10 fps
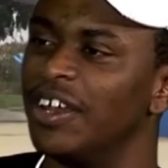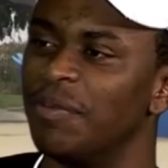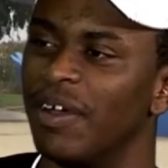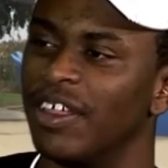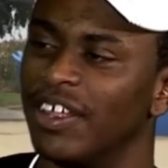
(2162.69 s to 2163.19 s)

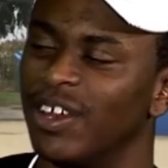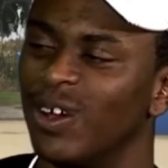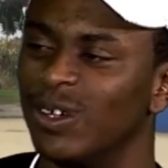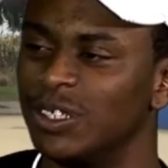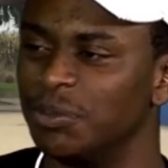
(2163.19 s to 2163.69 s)
anybody that
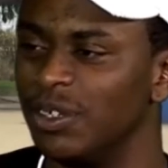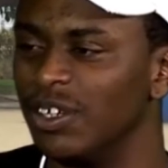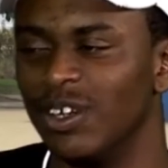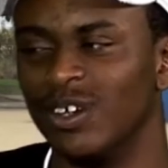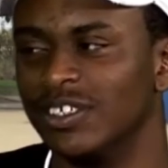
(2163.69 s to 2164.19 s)
knows
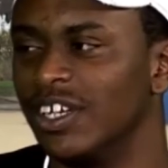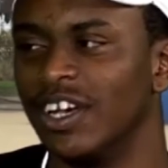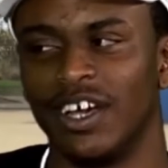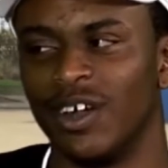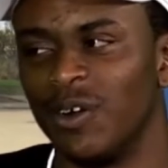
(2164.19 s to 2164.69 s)
me knows
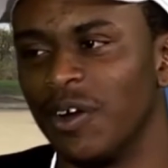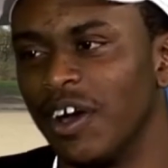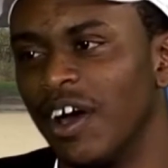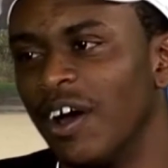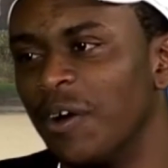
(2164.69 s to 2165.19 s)
that.
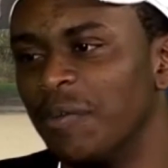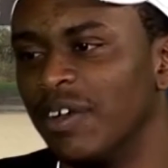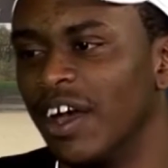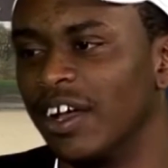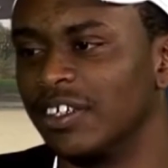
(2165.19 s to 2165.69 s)
I don't
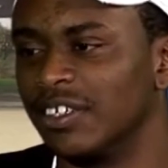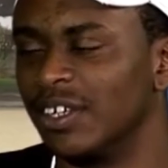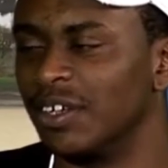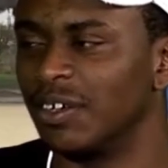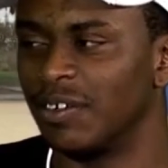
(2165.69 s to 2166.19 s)
be
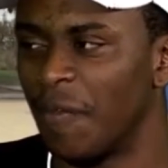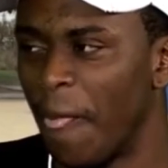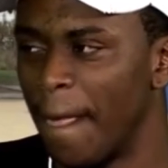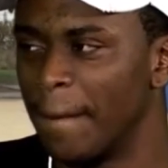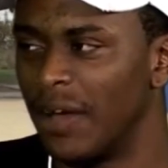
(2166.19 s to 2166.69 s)
acting like,
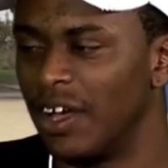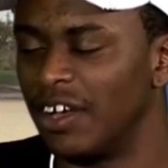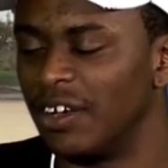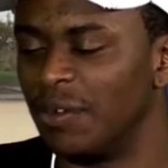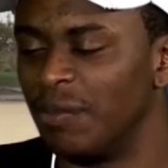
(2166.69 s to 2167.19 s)

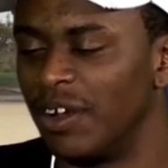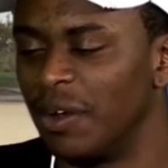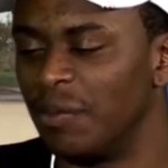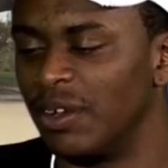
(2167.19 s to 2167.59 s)
nah, but I mean,